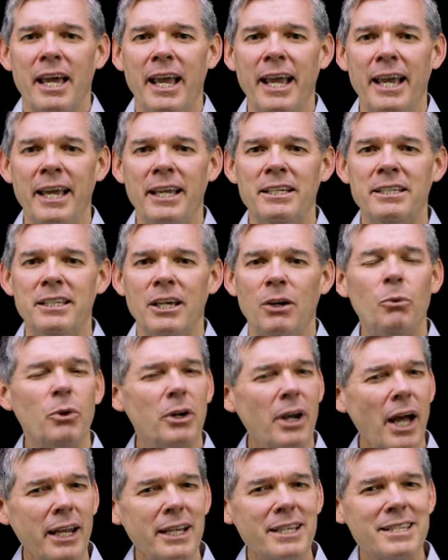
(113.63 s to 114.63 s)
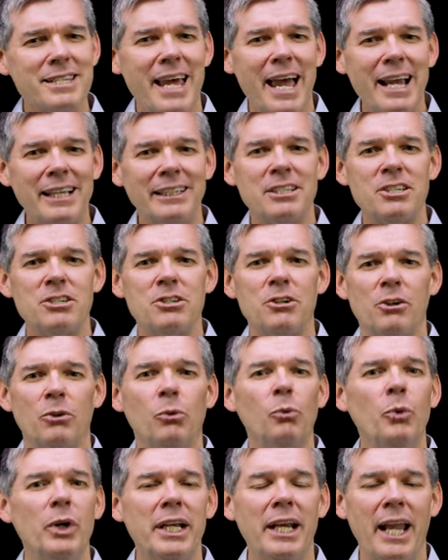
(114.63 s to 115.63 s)
And uh, we're not exactly
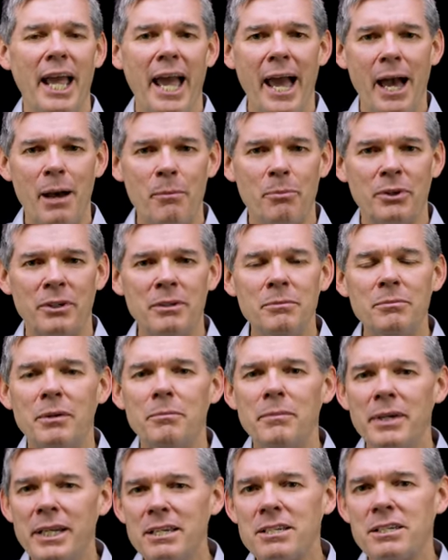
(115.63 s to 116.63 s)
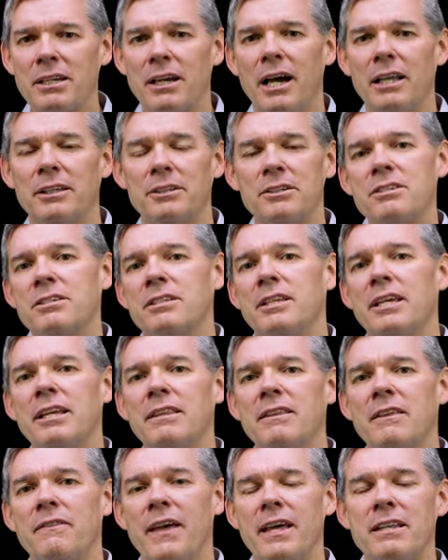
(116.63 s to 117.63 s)
certain when it happened, but many scholars
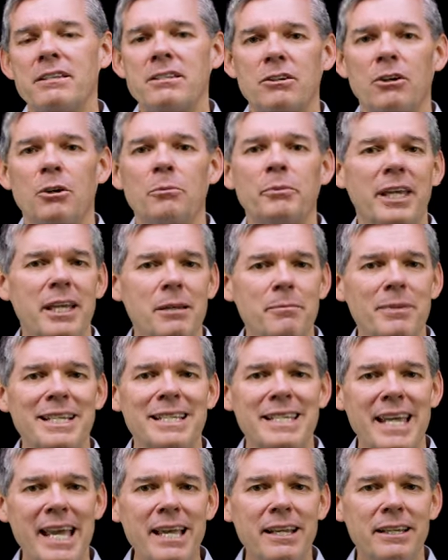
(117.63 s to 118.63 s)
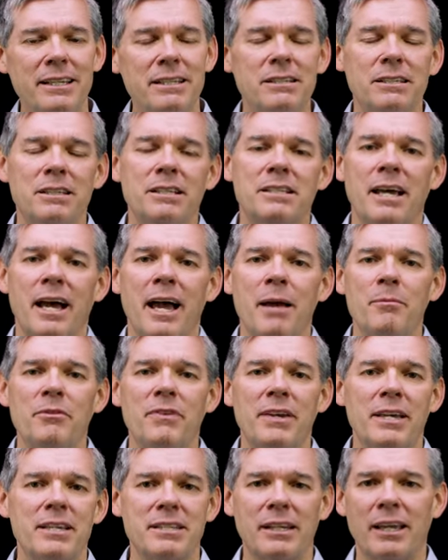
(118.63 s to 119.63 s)
think that that psalm can be dated to the time
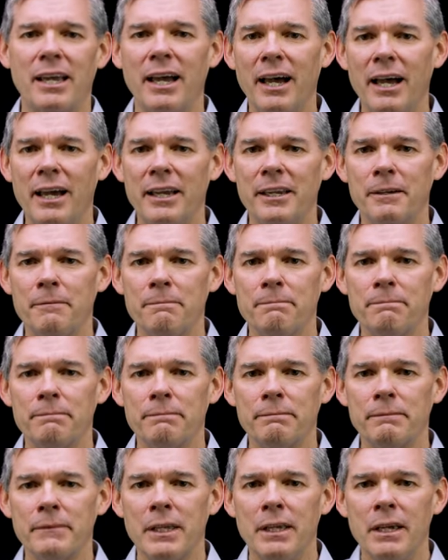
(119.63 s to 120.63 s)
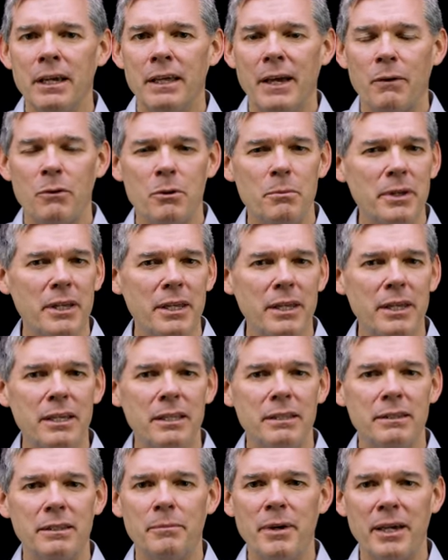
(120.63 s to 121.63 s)
of Hezekiah. That would
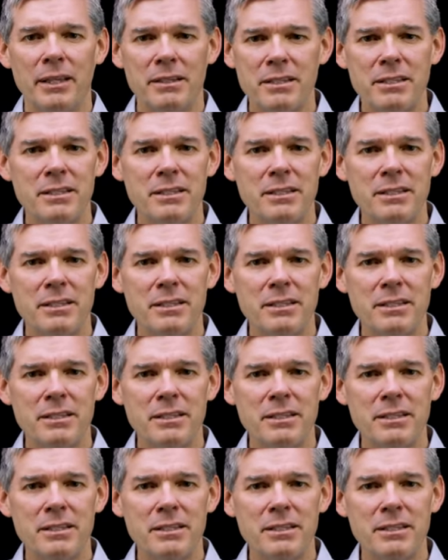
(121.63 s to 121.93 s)
be about